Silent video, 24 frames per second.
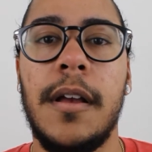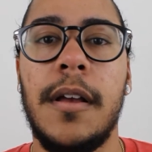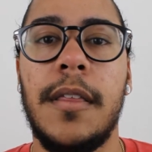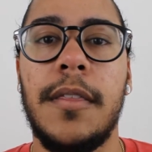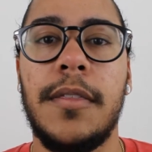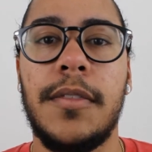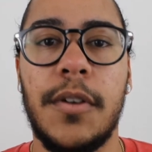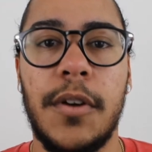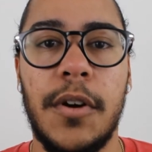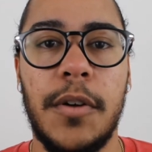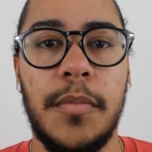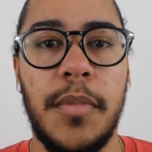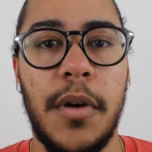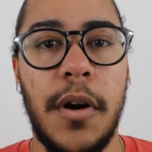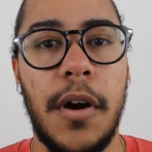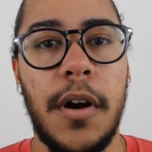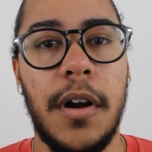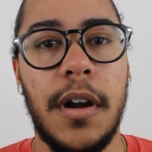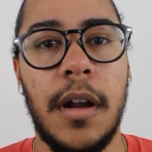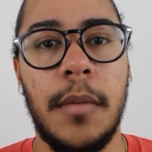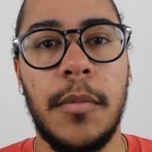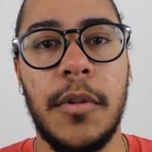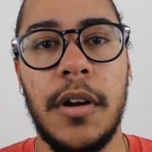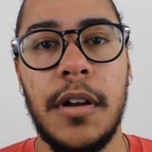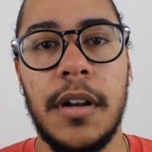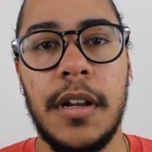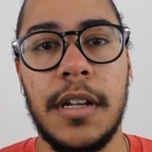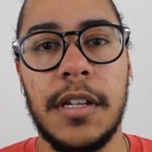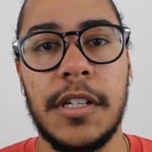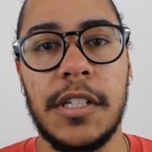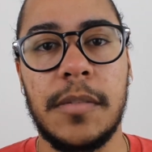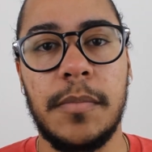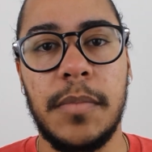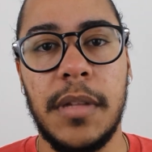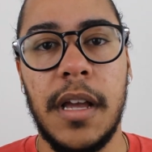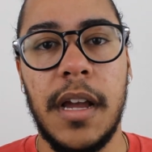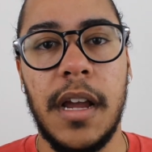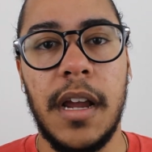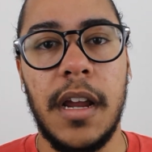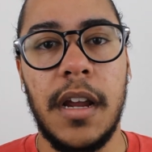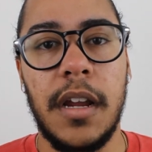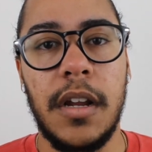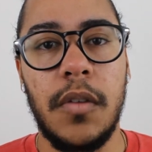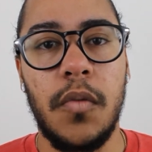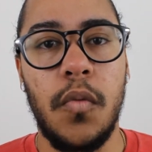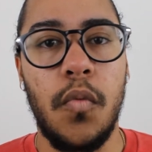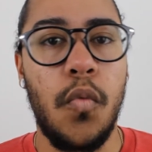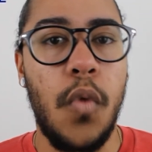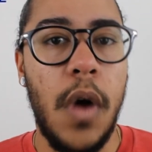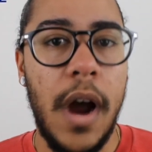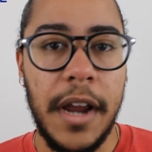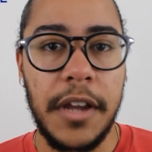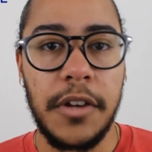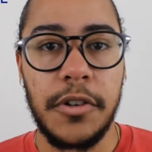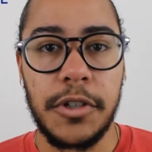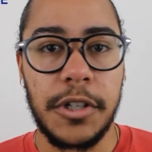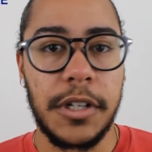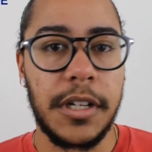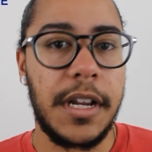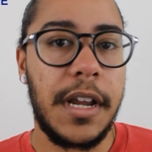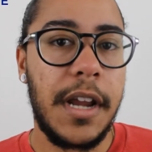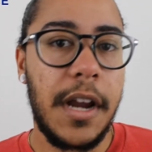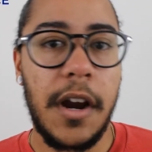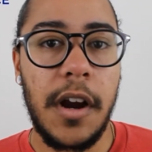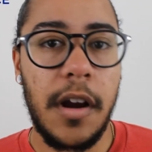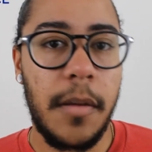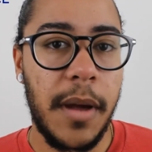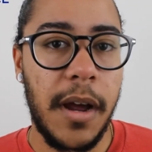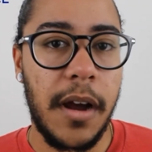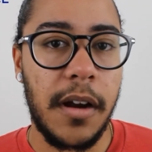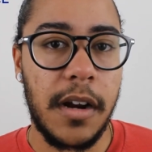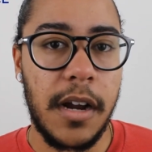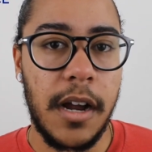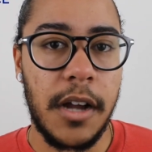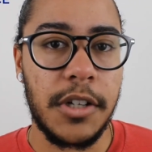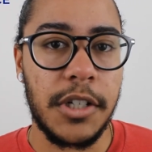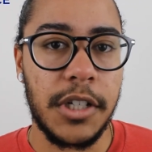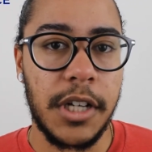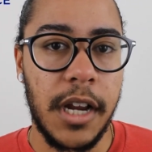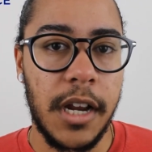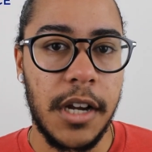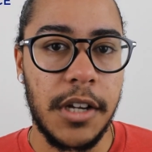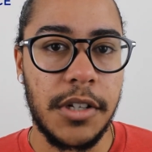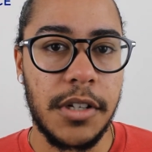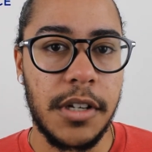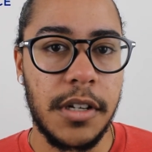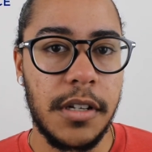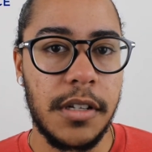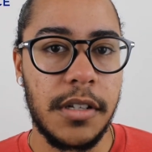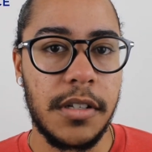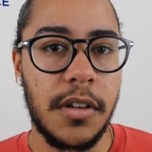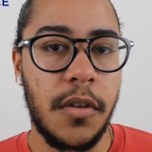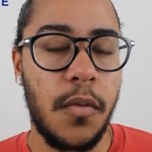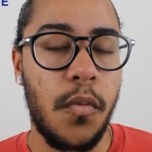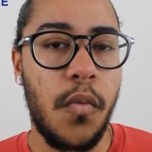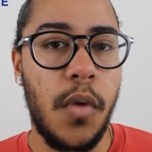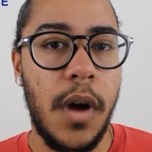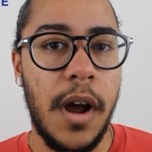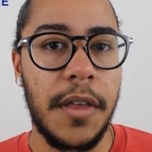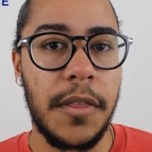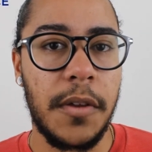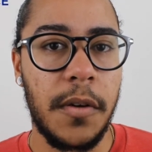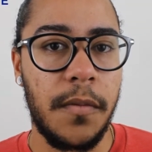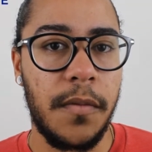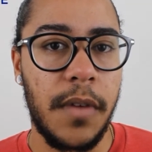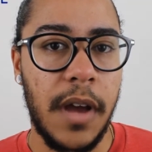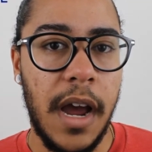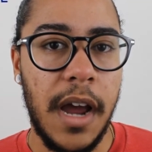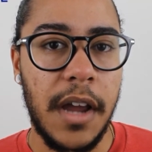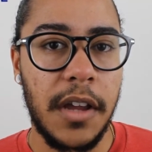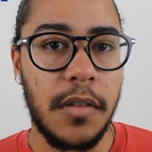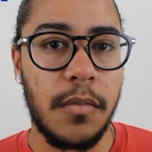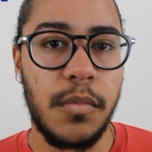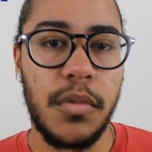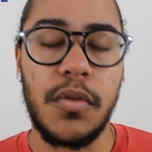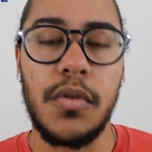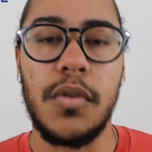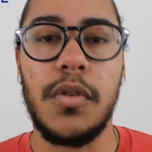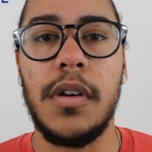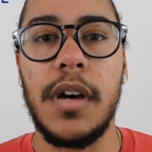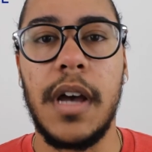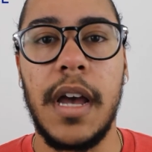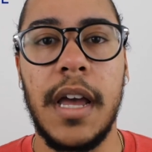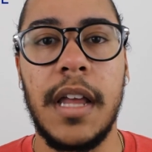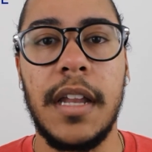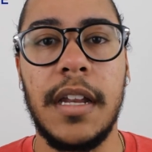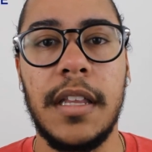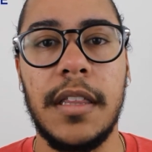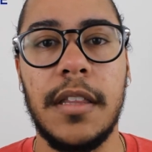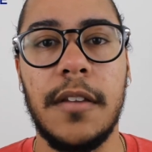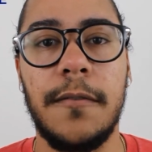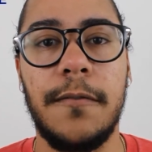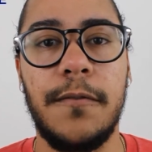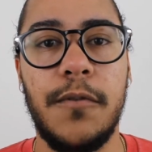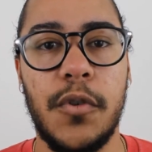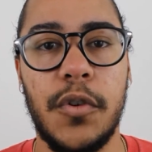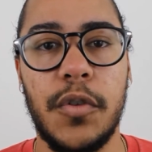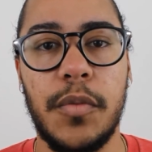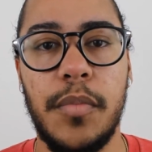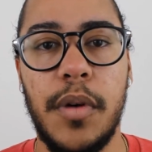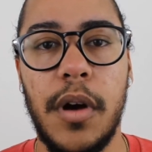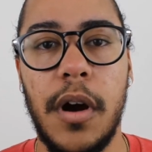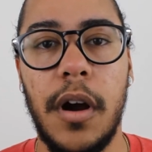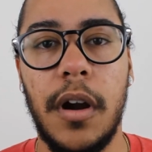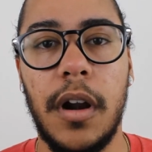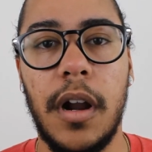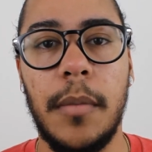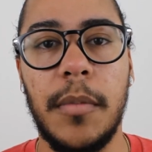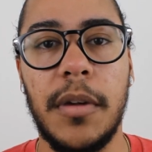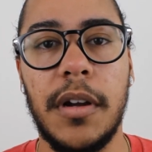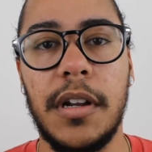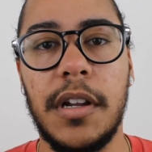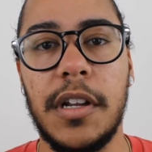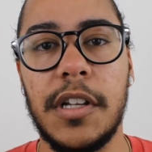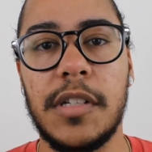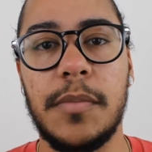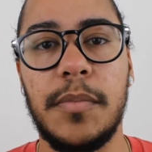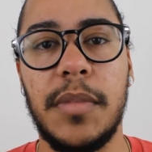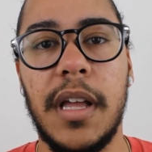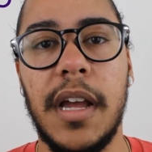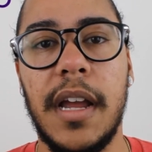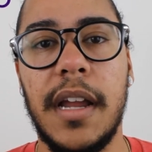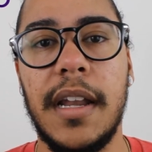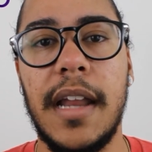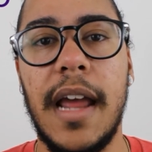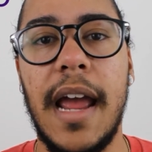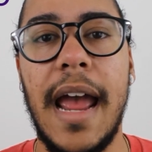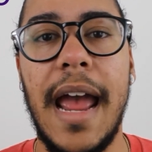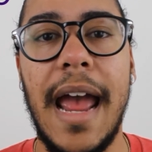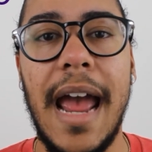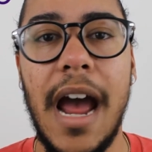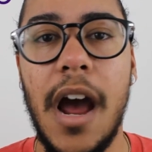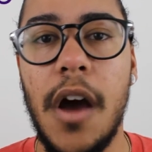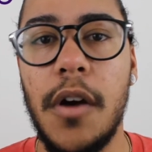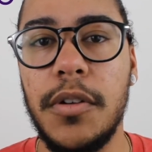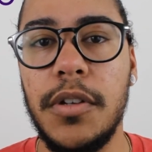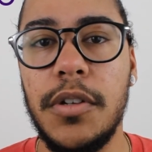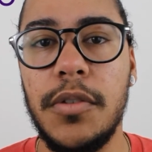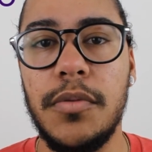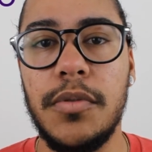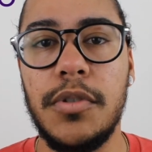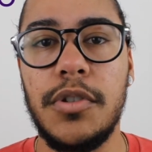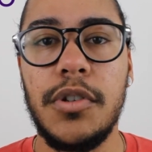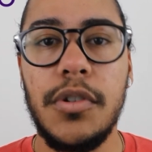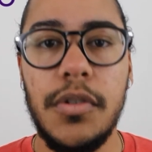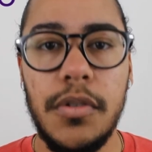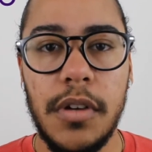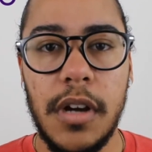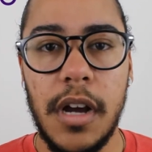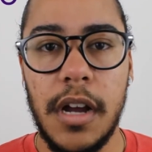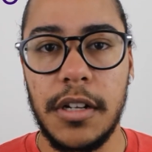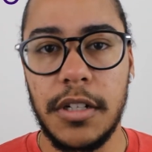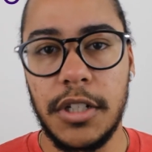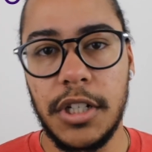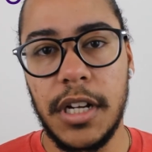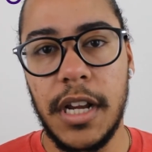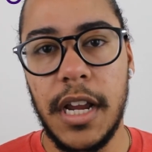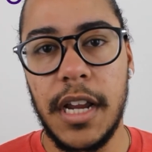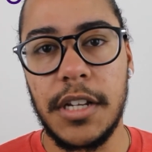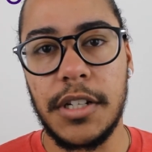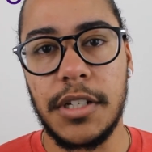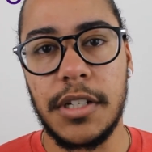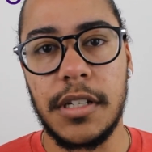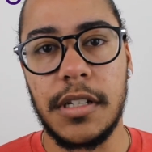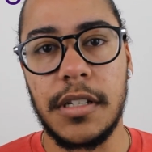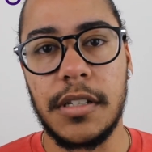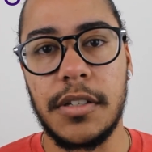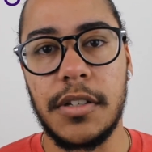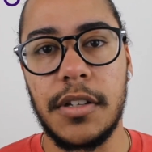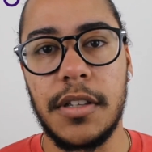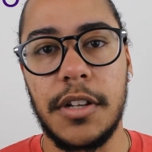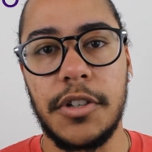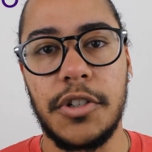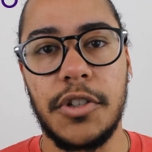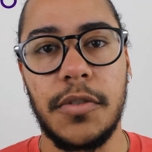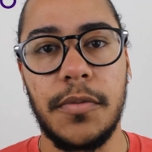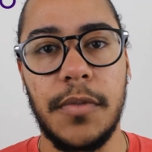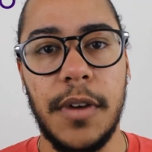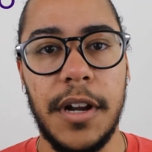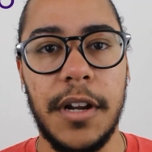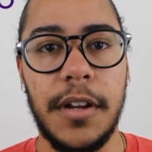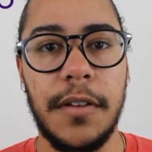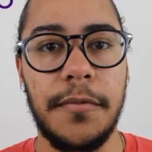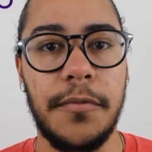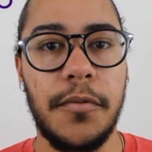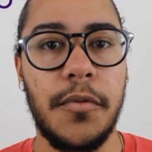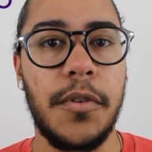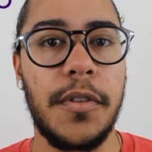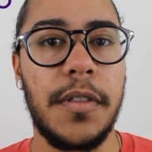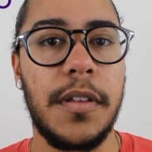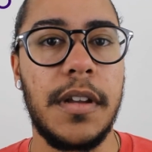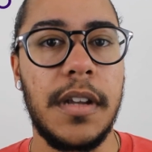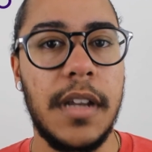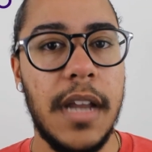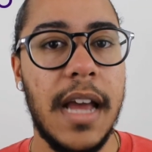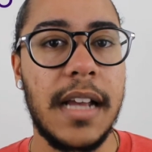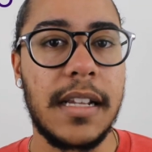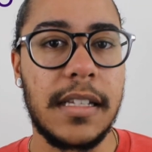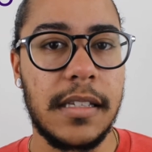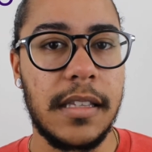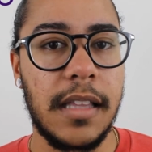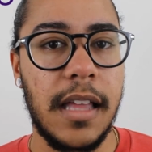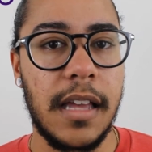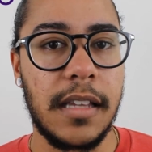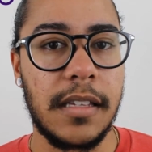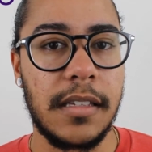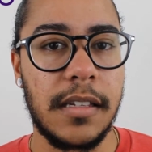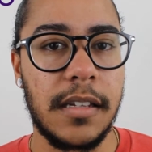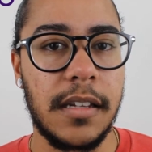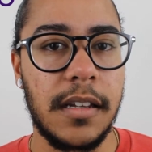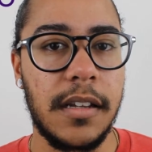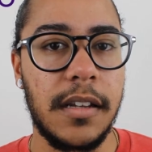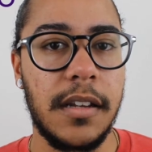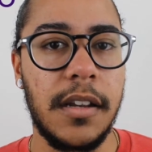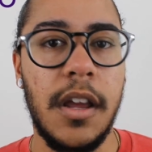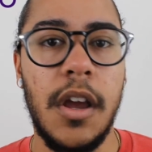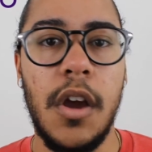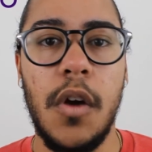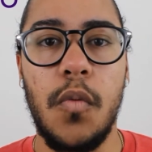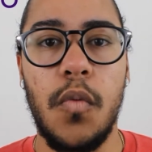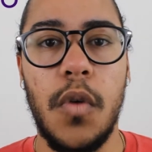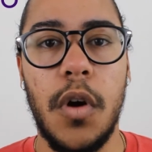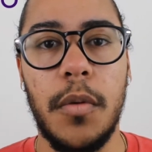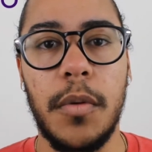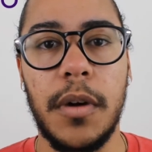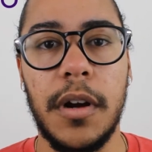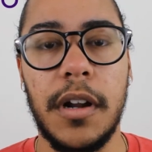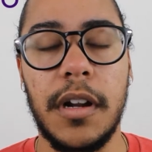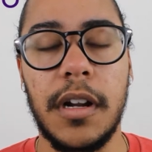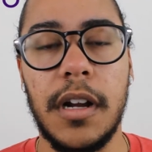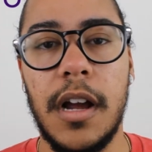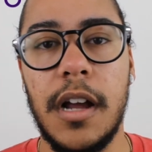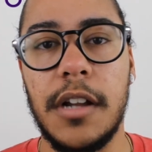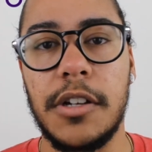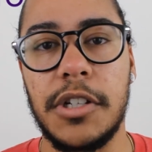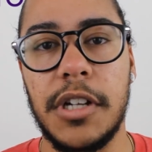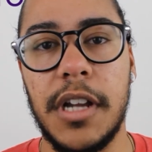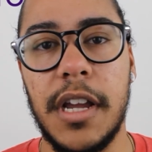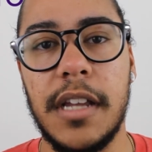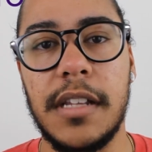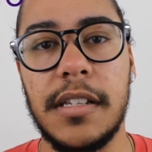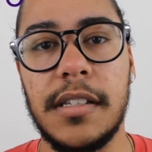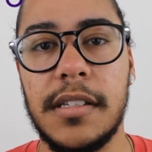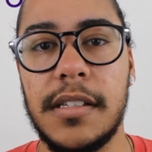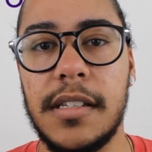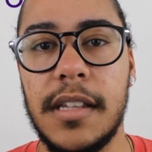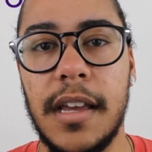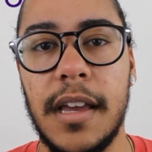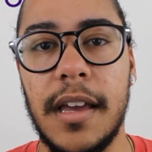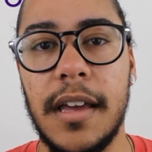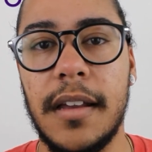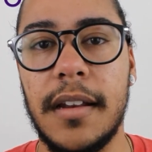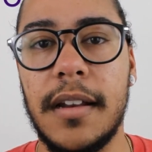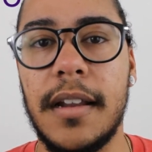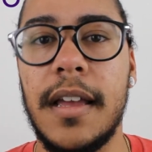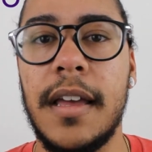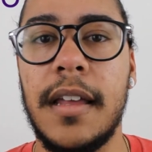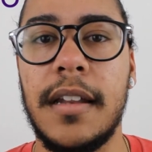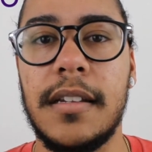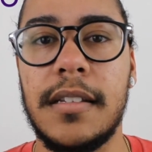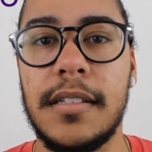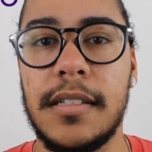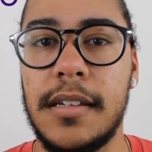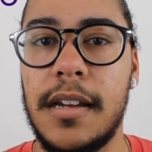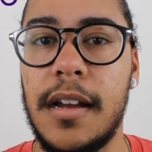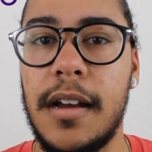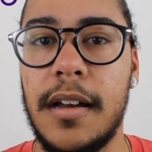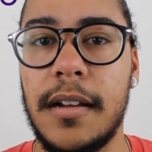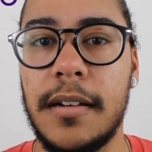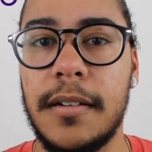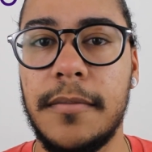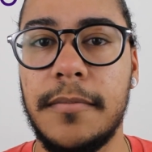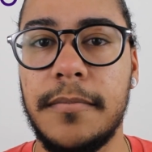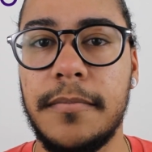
Third part, I'm going to explain why you should care about conjugations and why they're valuable. And in the fourth part, I'm going to explain how you do conjugation so that you're ready for the next lesson where we're going to conjugate ser and estar.